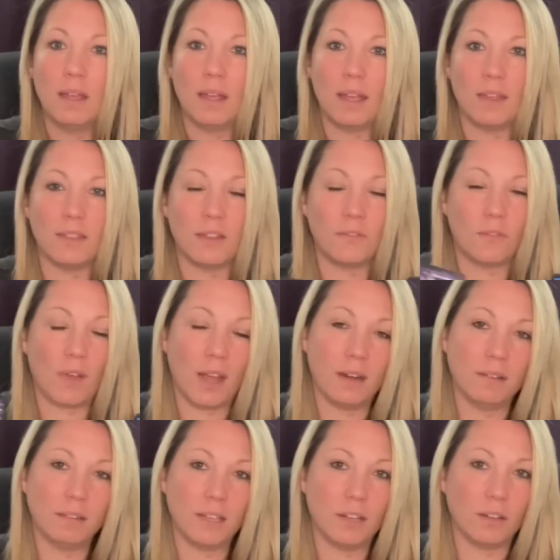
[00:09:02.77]
And then
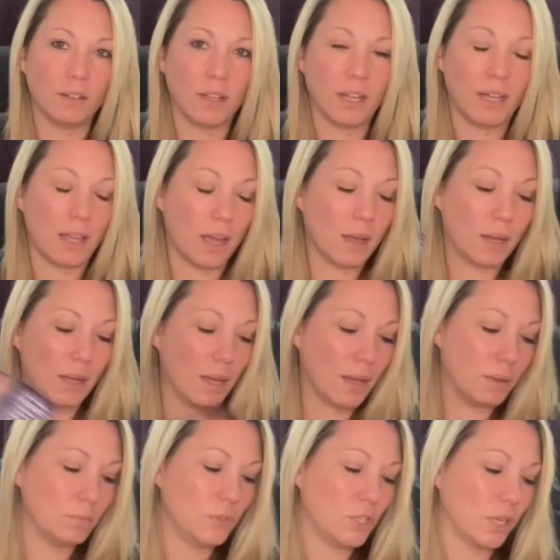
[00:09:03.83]
finally you're like, I
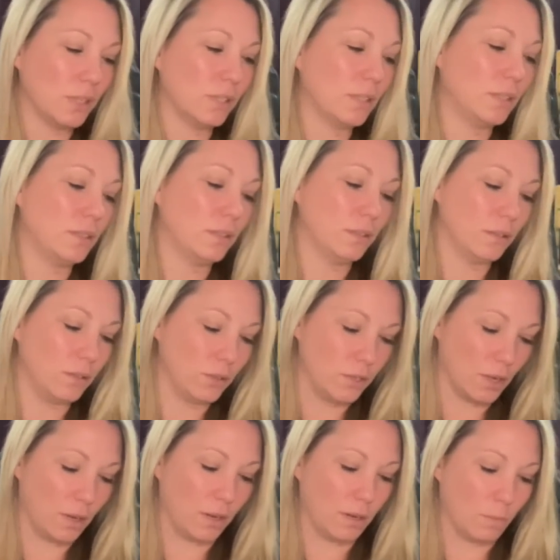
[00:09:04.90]
I'm just
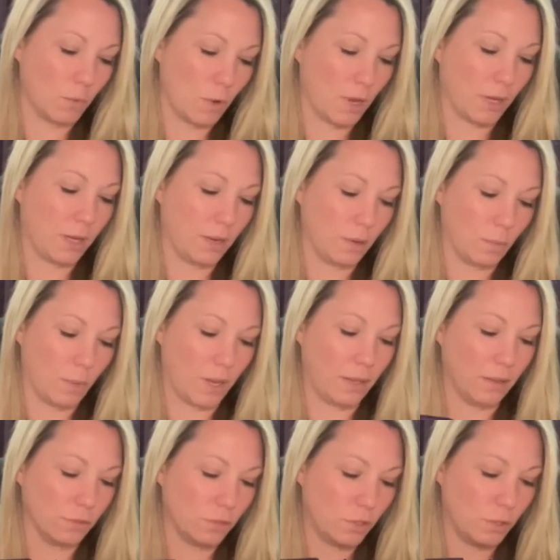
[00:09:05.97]
done. I'm walking away.
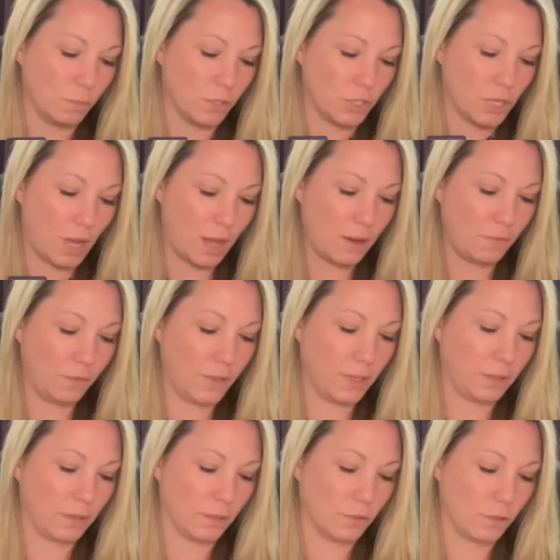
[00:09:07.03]
There's too much
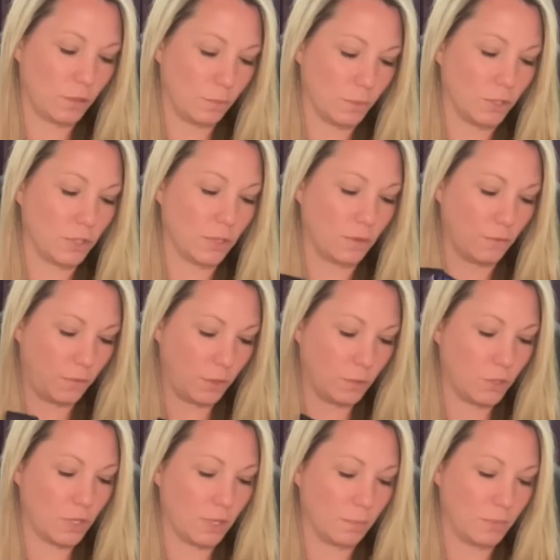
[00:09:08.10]
conflict. There's too much
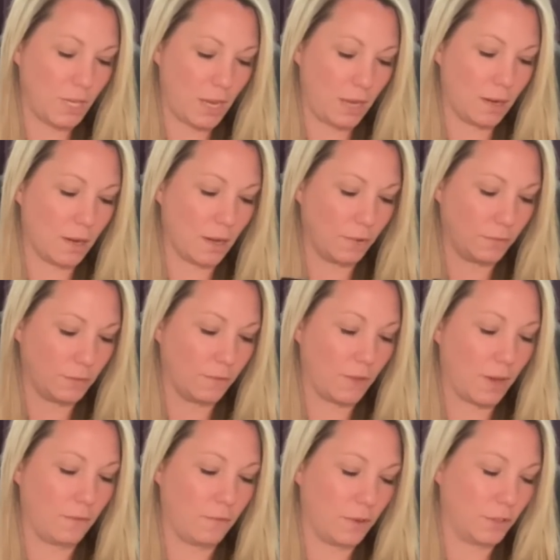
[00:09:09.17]
confusion. I'm taking off to
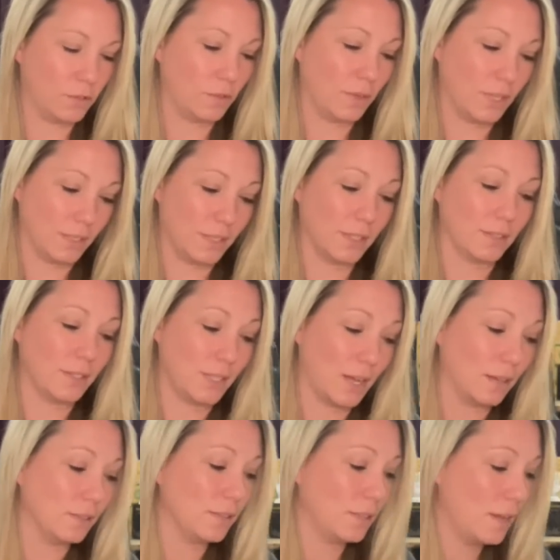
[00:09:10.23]
find victory and
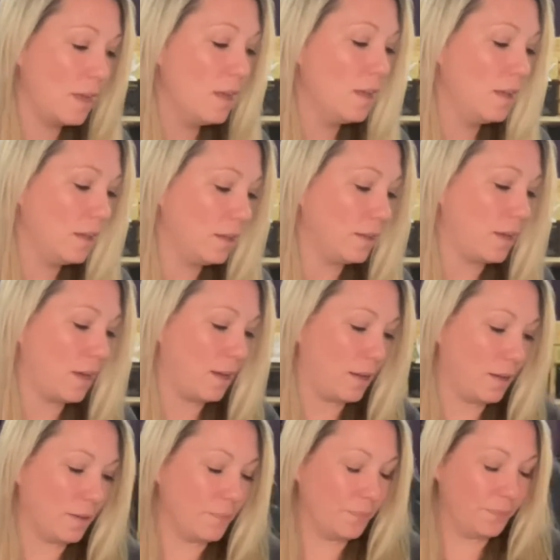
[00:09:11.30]
success.
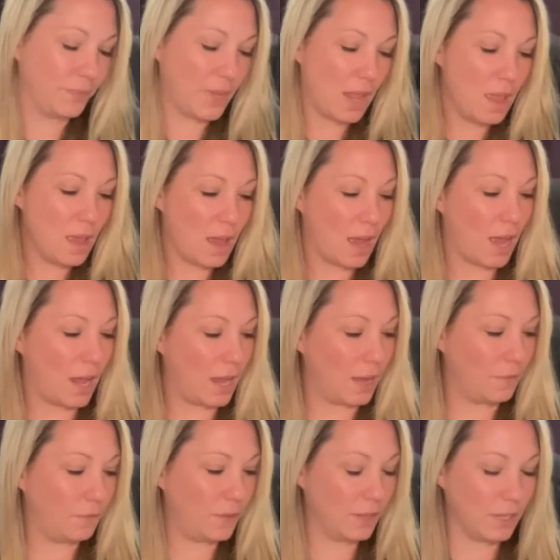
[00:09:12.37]
Yeah, I, I
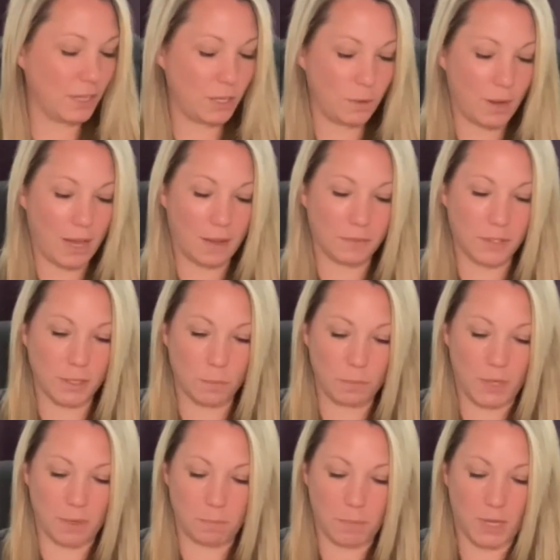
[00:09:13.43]
feel like you have
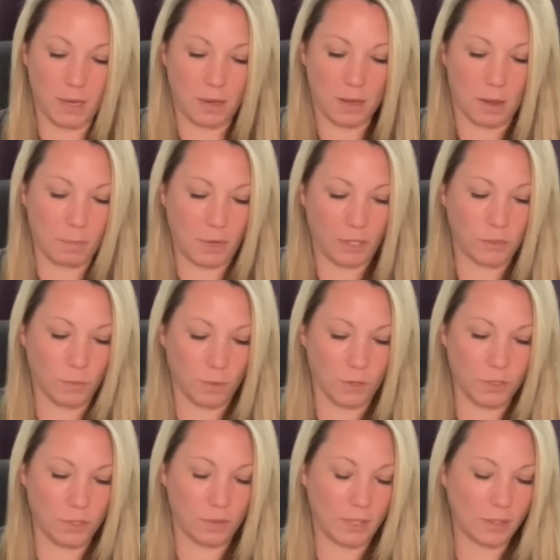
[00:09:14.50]
something big coming
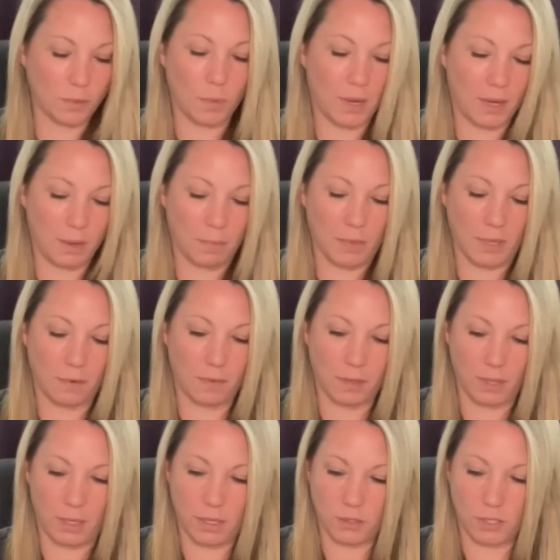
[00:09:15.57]
towards you. That's why I'm like
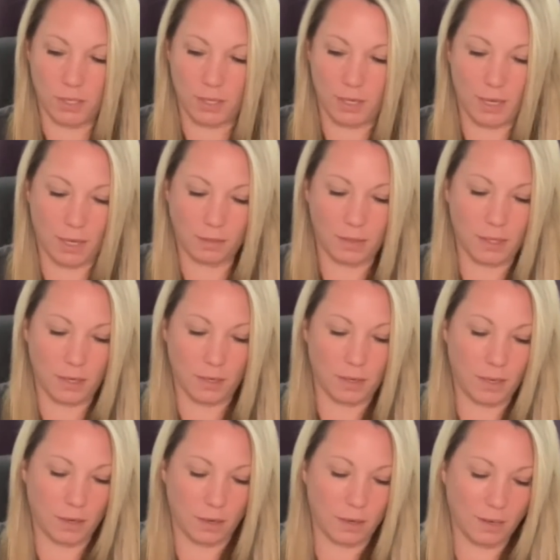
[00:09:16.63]
really itching to get there
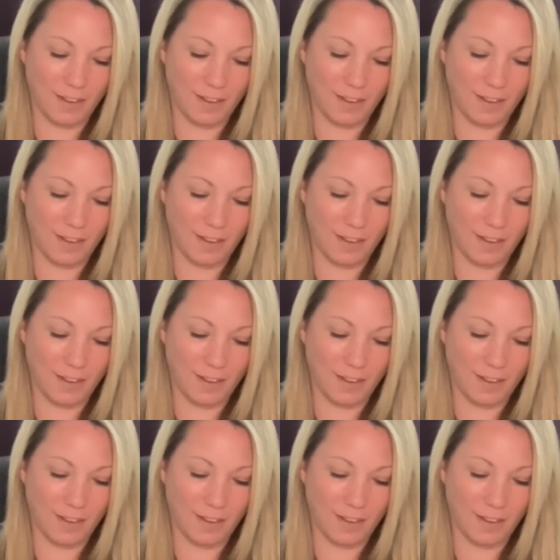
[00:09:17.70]
here.